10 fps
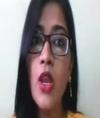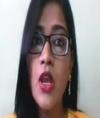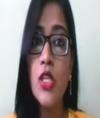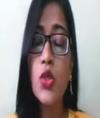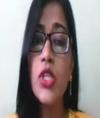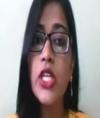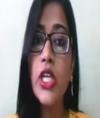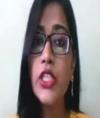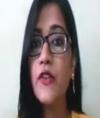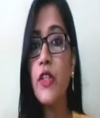So the
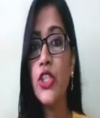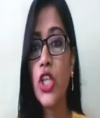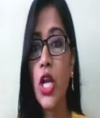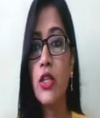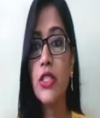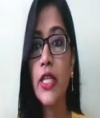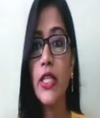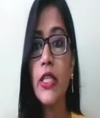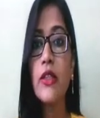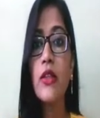negatively charged
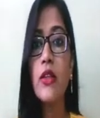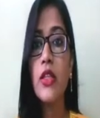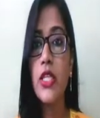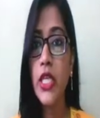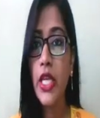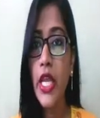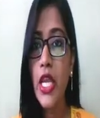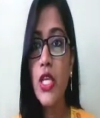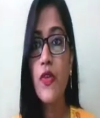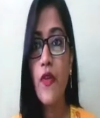helical
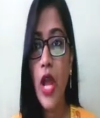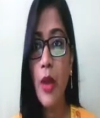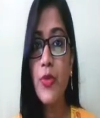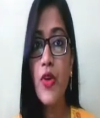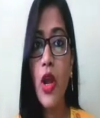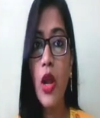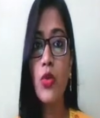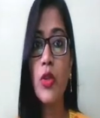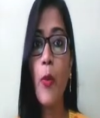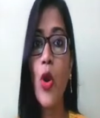DNA is wrapped
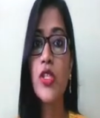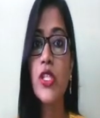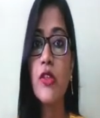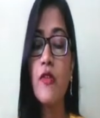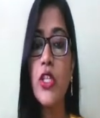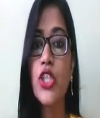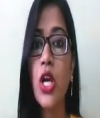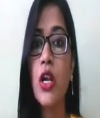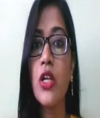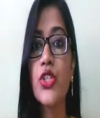around the positively
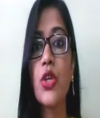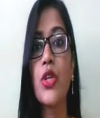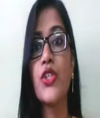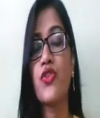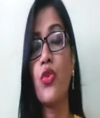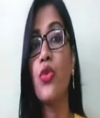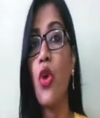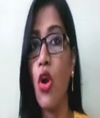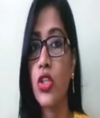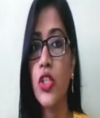charged histone
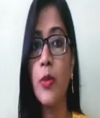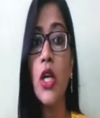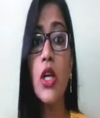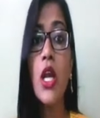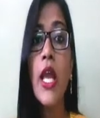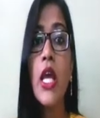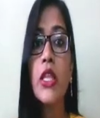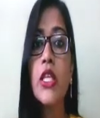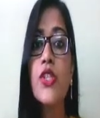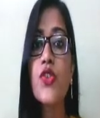octamer.
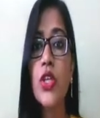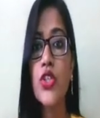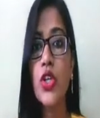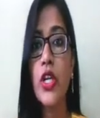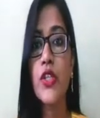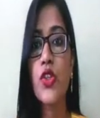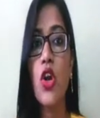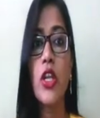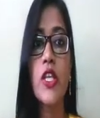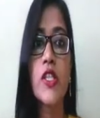This structure is
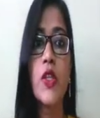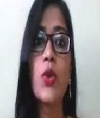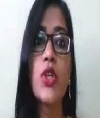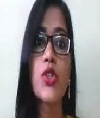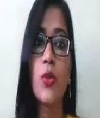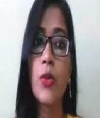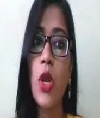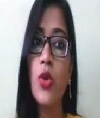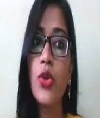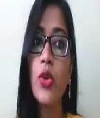called as nucleosome.
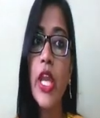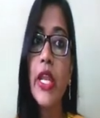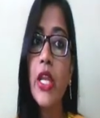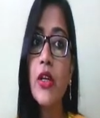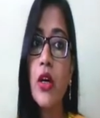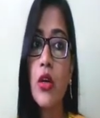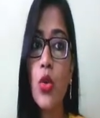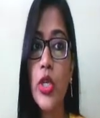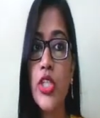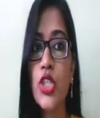Now you can get a
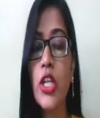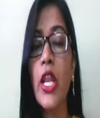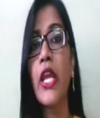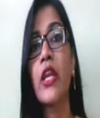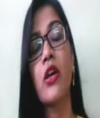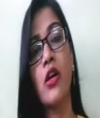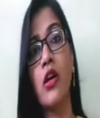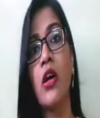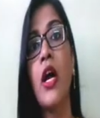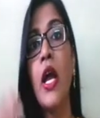question like
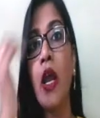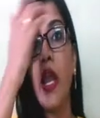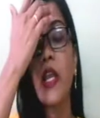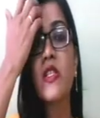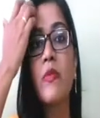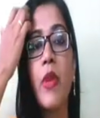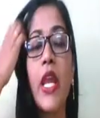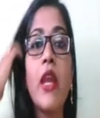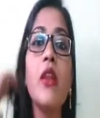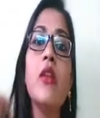
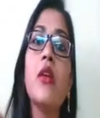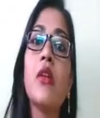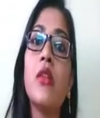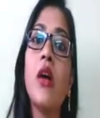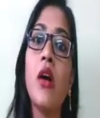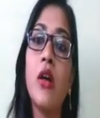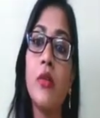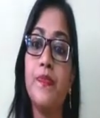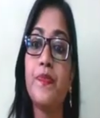explain the